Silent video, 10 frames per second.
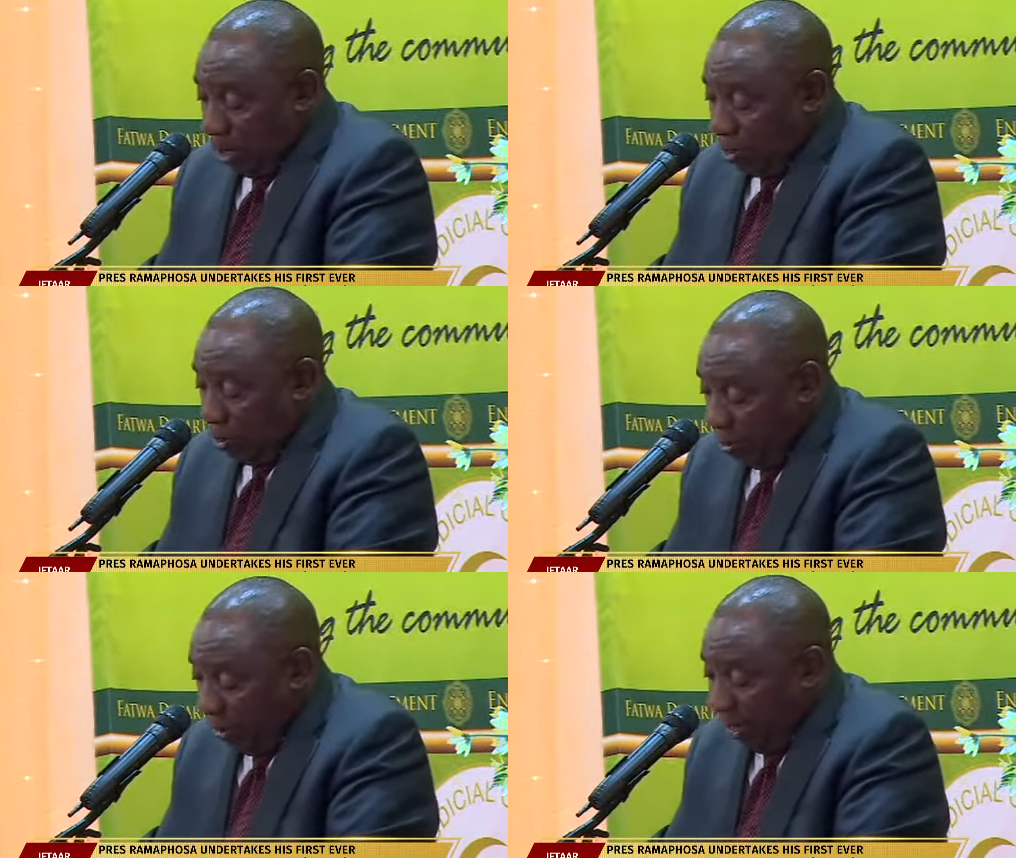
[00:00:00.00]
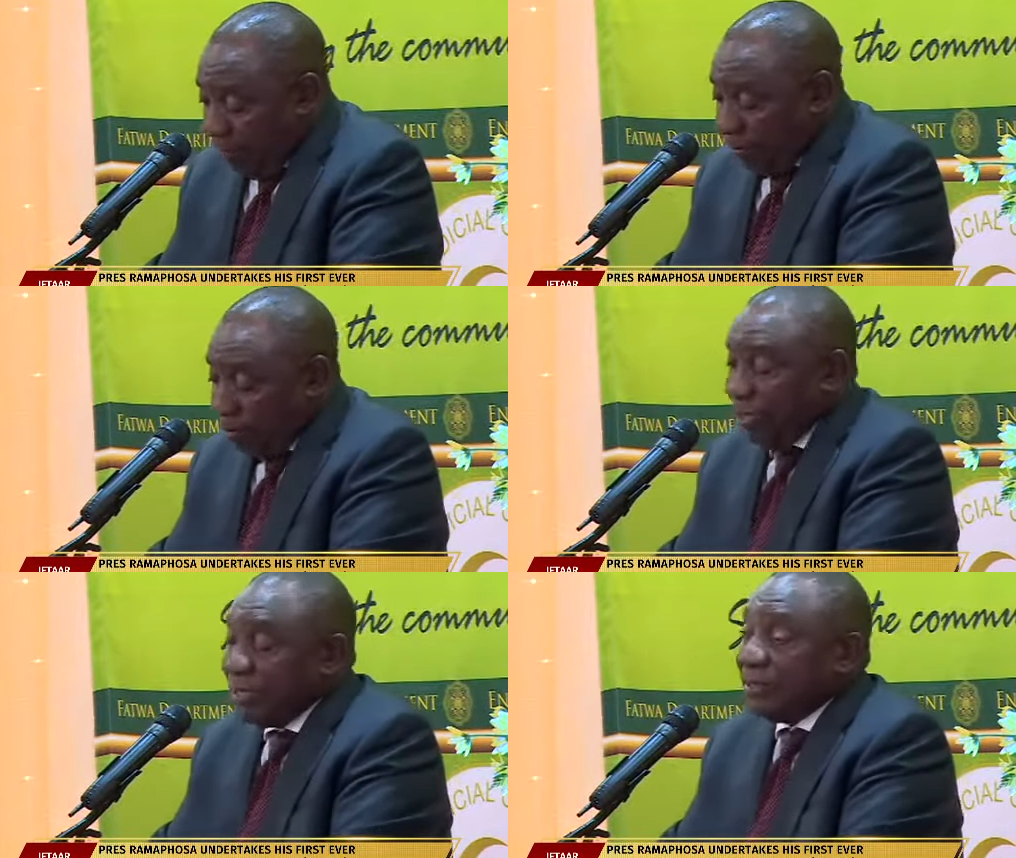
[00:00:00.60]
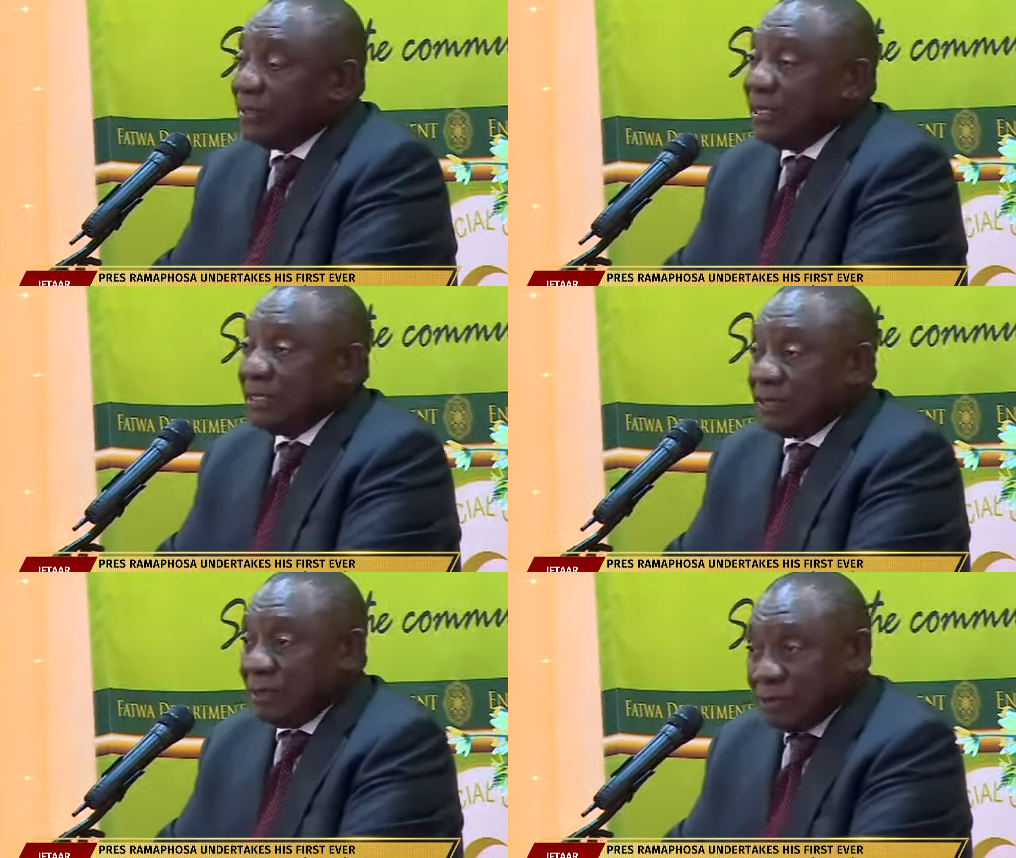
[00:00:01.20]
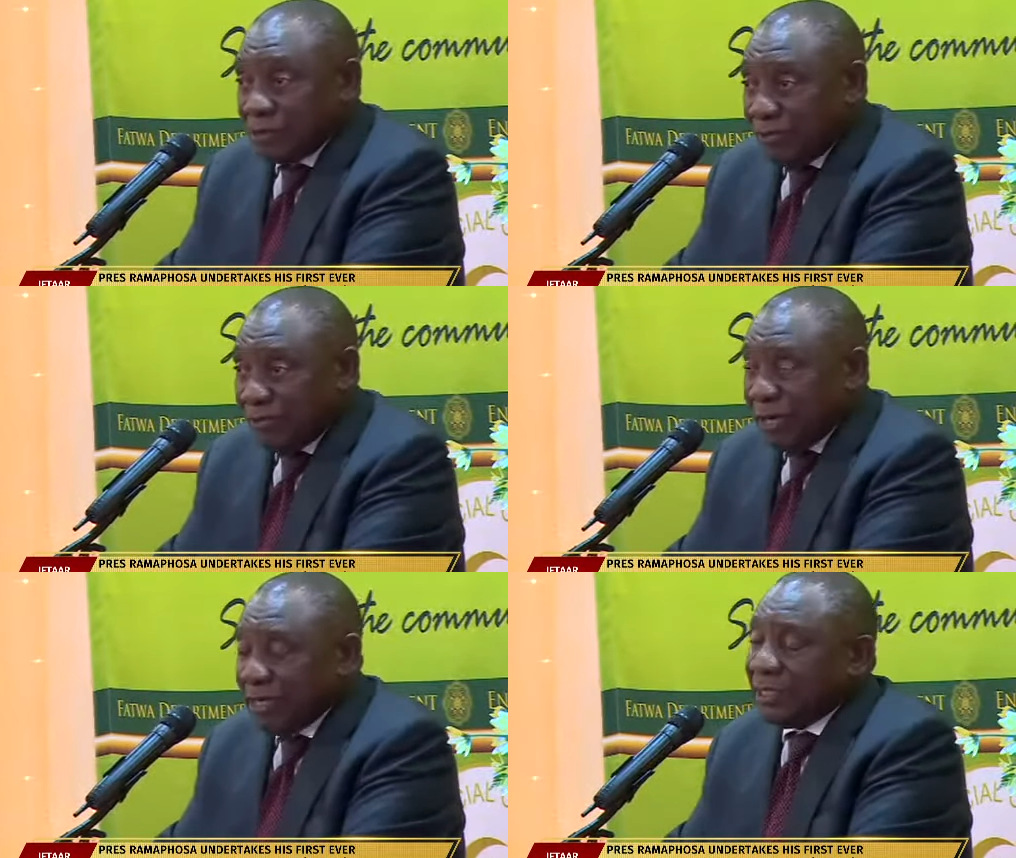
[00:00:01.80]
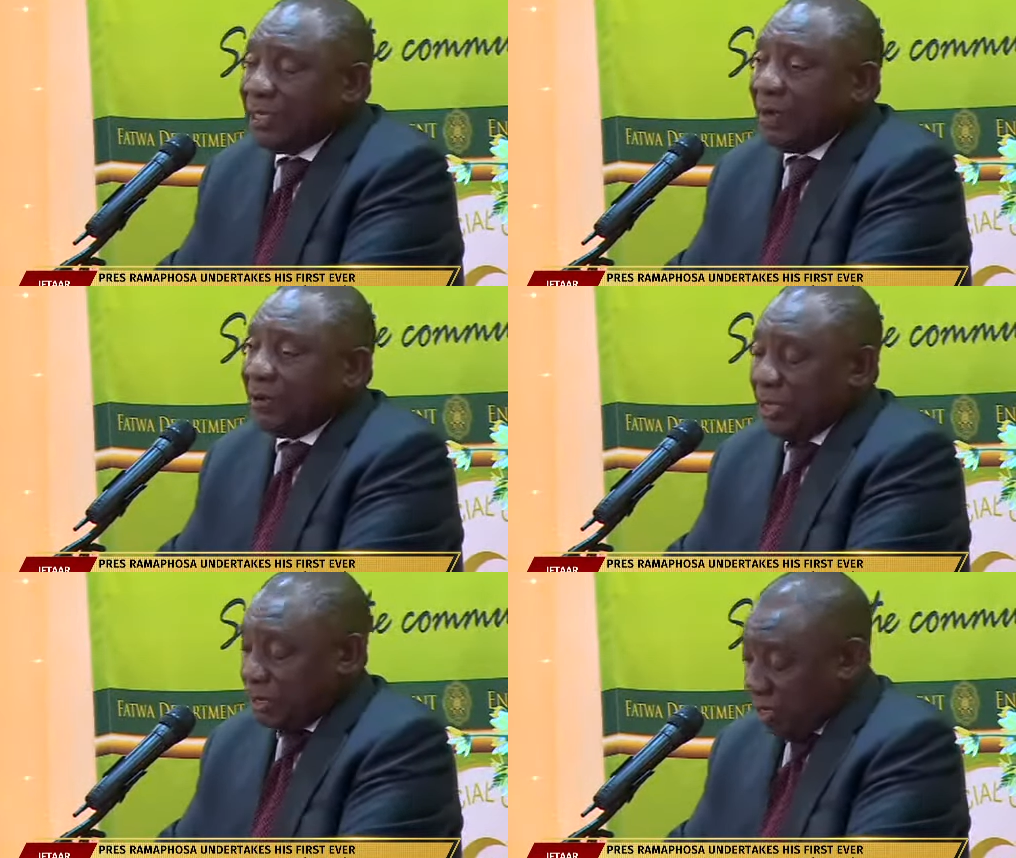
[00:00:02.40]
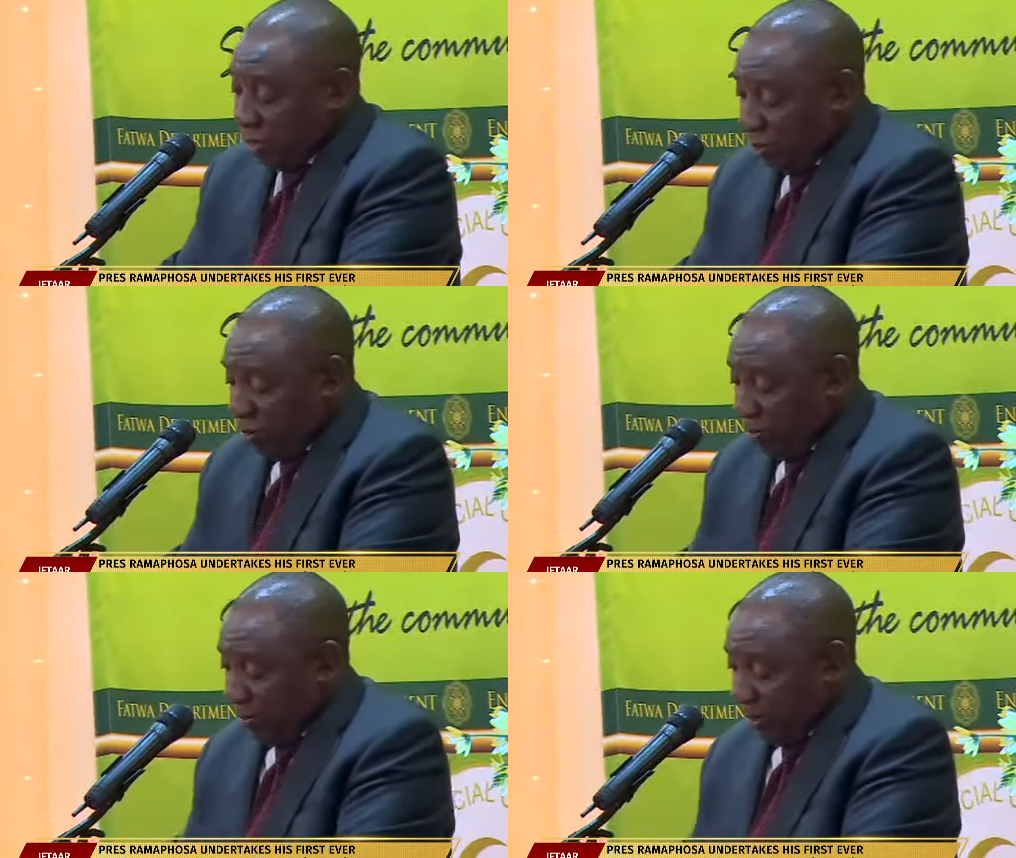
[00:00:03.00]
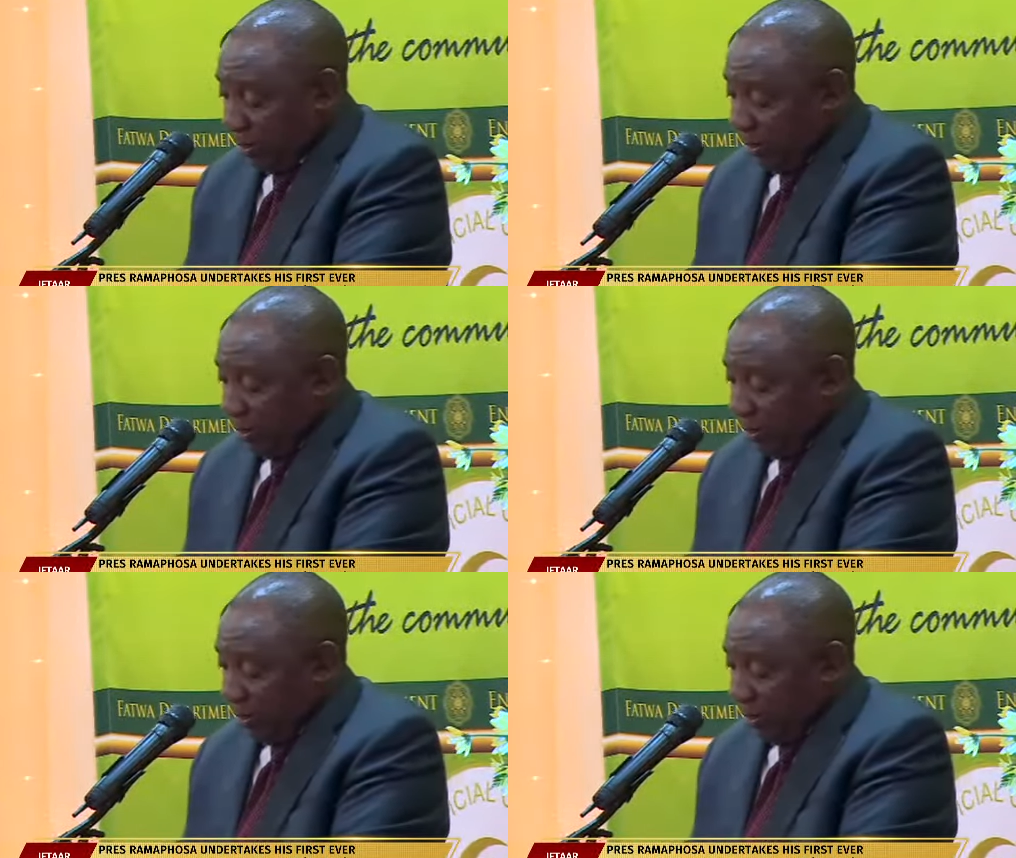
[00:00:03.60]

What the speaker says: Your influence is also felt in our economy,